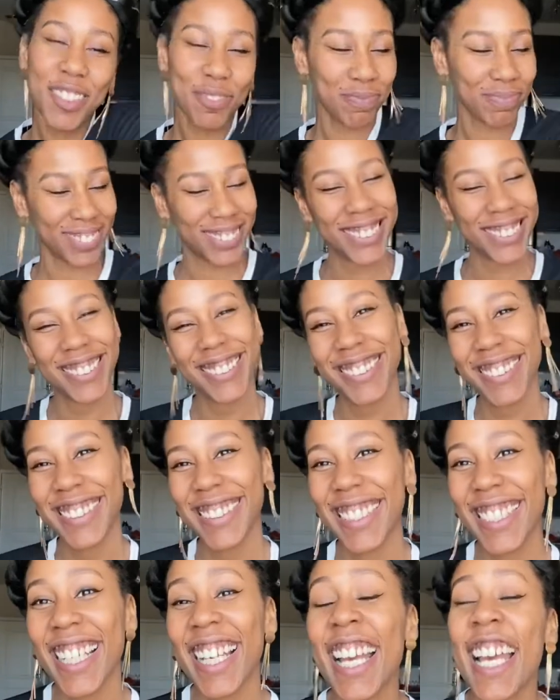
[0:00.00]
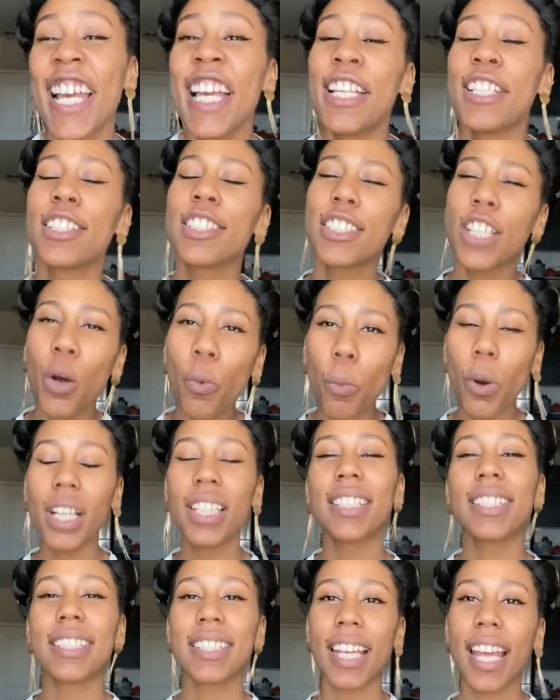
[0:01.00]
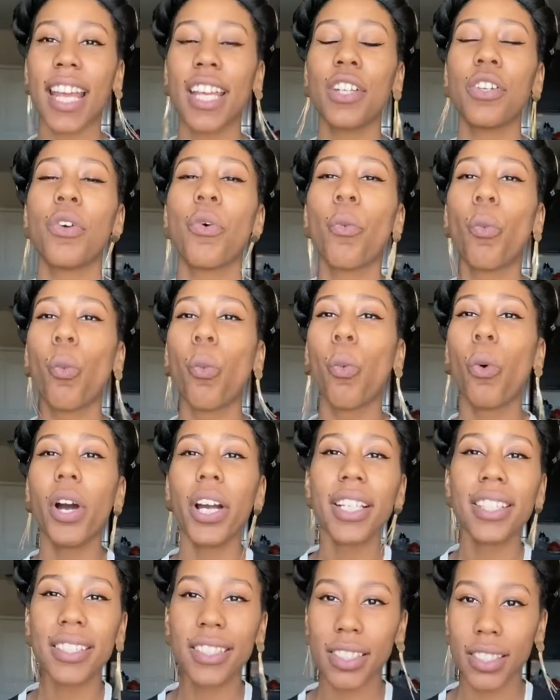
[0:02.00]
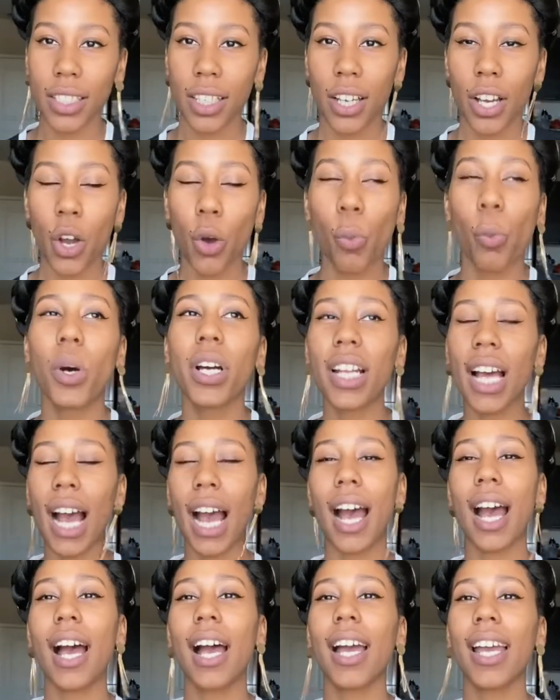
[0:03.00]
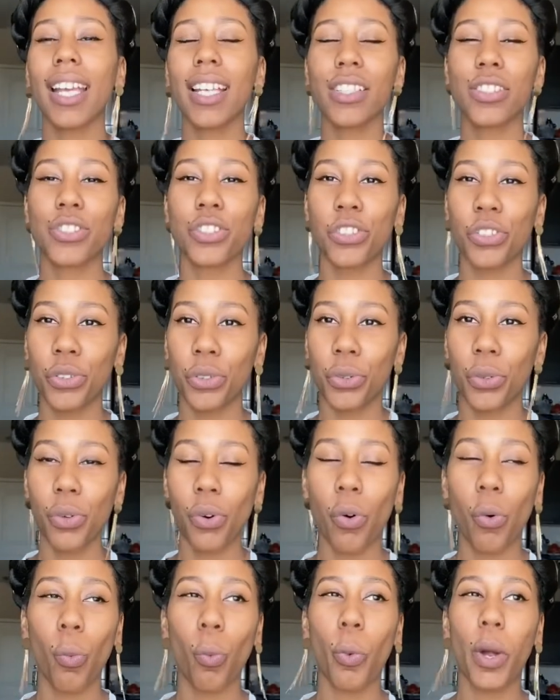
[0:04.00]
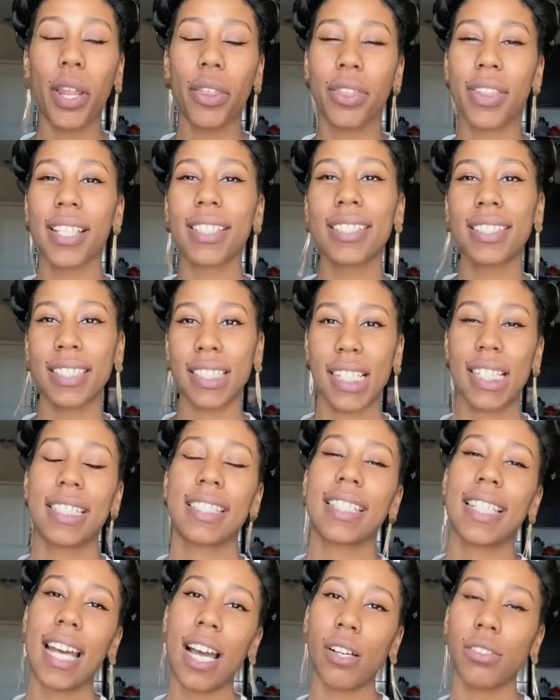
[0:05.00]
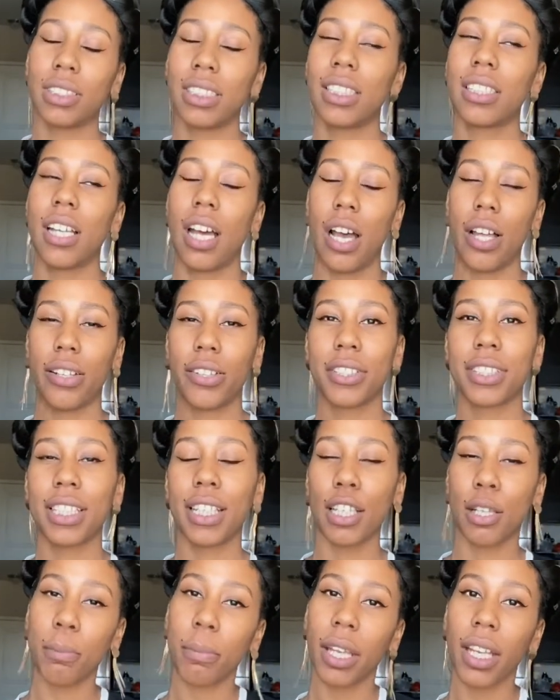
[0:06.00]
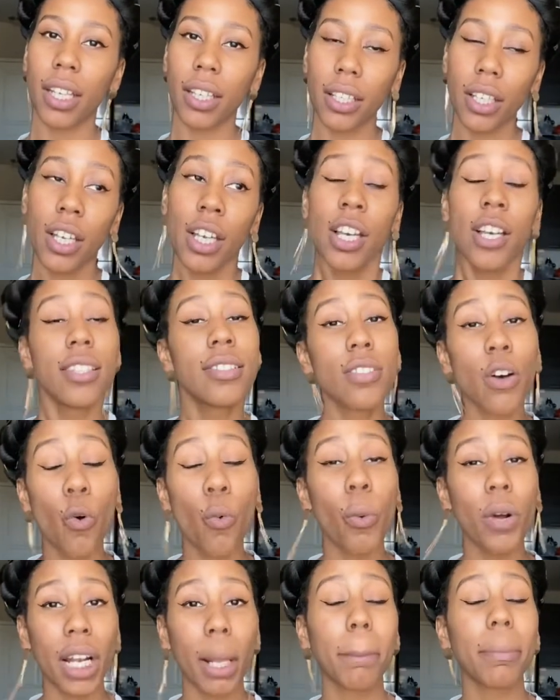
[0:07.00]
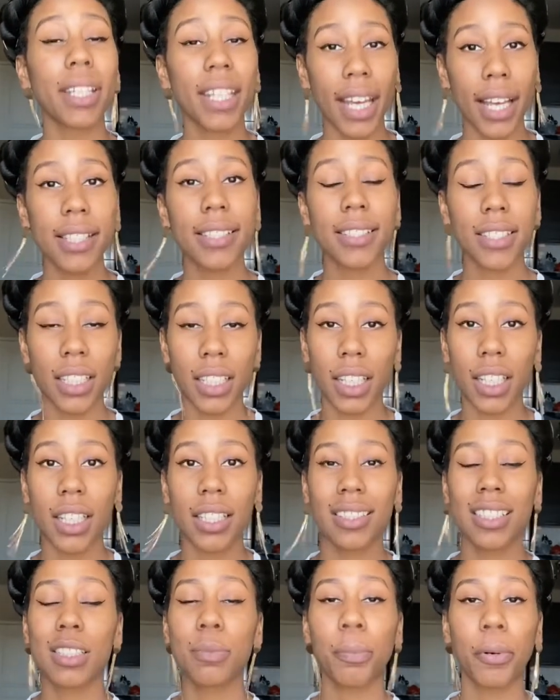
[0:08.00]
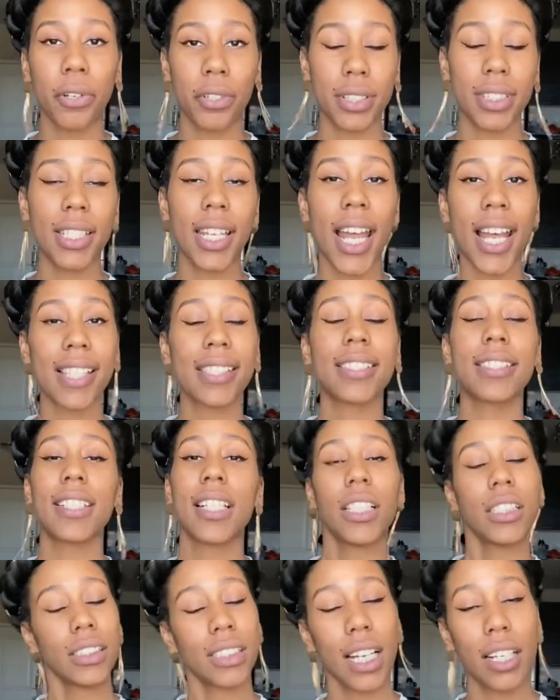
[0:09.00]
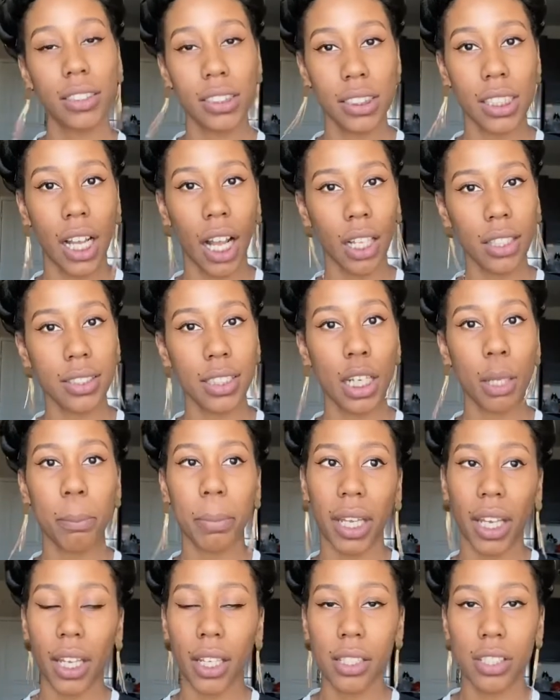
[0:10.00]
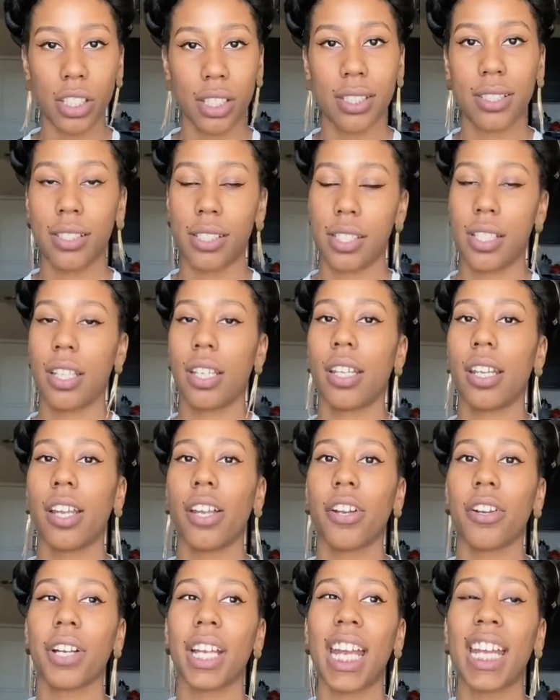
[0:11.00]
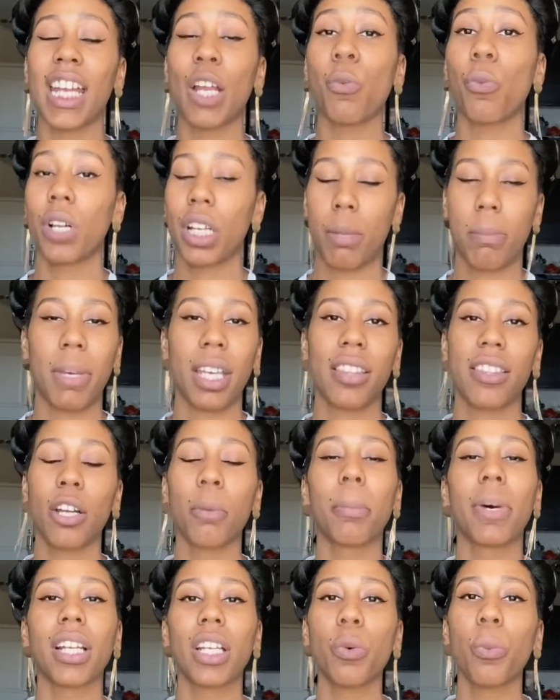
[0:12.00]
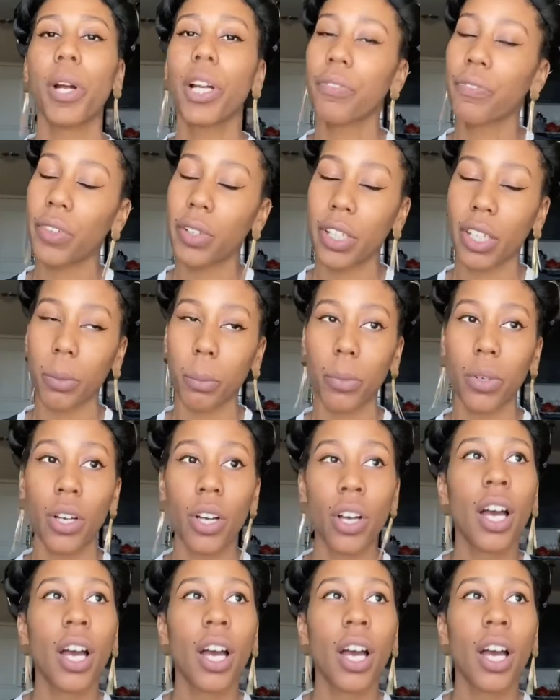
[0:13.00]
Income. Someone said, what would I do with $6,000 in the bank? So what I'm guessing is this person has $6,000 in a bank just sitting there and they want to make their money work for them.